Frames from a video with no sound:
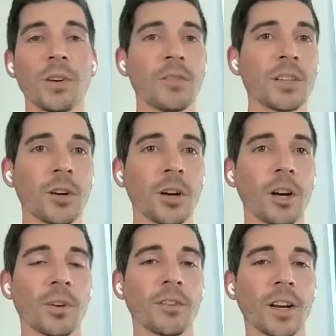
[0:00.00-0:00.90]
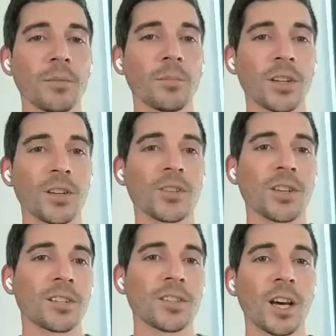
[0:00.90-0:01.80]
of a different argument, right? Because
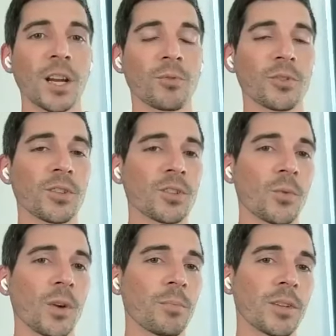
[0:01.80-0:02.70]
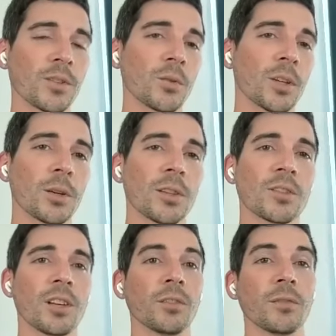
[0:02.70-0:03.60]
it's not a precision weapon. So like in the
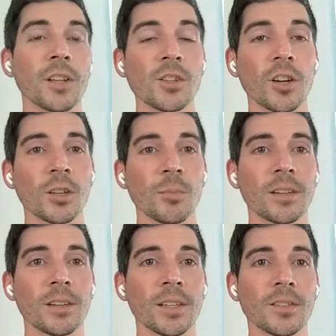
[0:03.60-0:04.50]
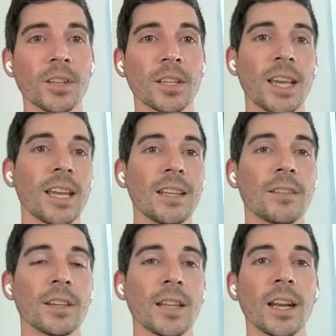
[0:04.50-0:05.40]
self-defense argument, it's like
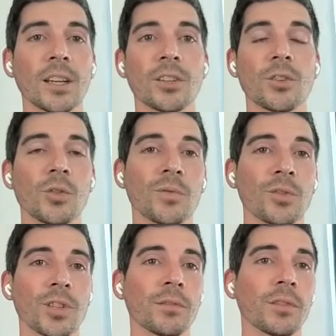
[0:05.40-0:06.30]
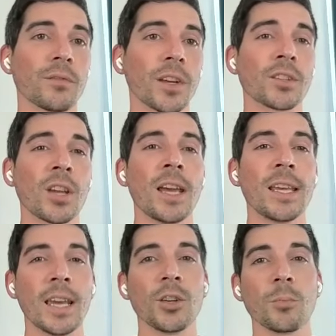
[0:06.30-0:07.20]
anything that I could use for self-defense.
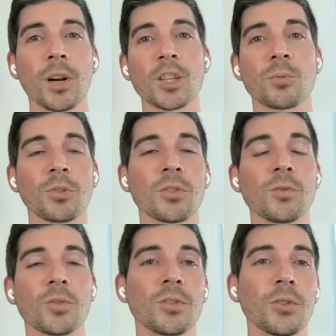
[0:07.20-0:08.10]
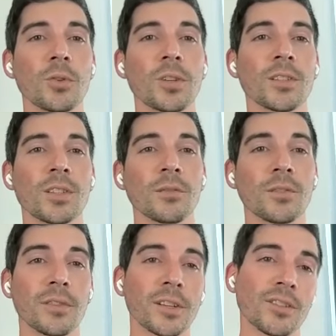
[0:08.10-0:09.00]
Can you possibly use a nuke in
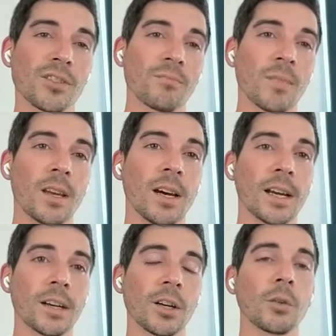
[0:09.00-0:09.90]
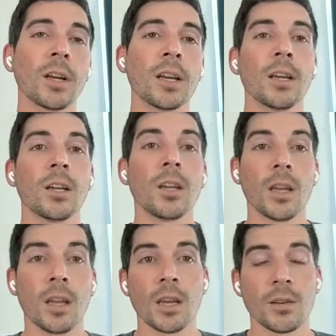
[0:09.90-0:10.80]
self-defense? I don't know.
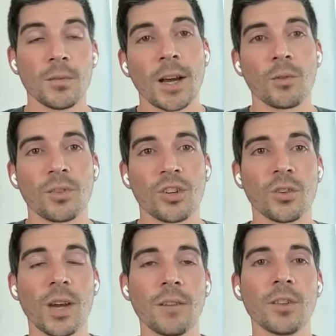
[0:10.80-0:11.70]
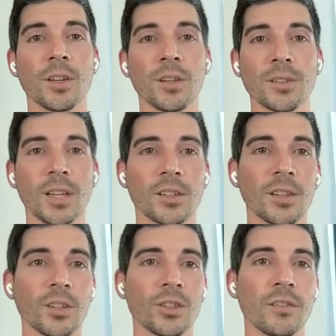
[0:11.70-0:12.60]
Now, should you have the
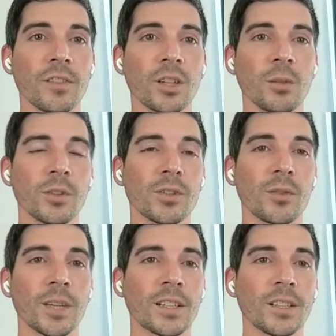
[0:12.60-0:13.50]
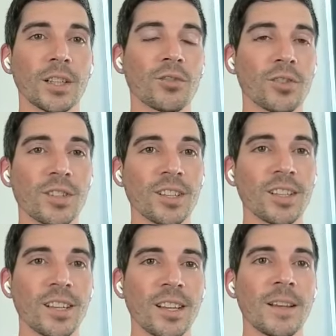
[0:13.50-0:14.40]
technology available to make
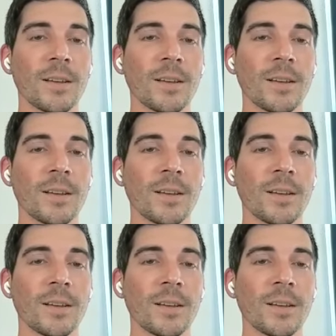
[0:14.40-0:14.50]
electricity?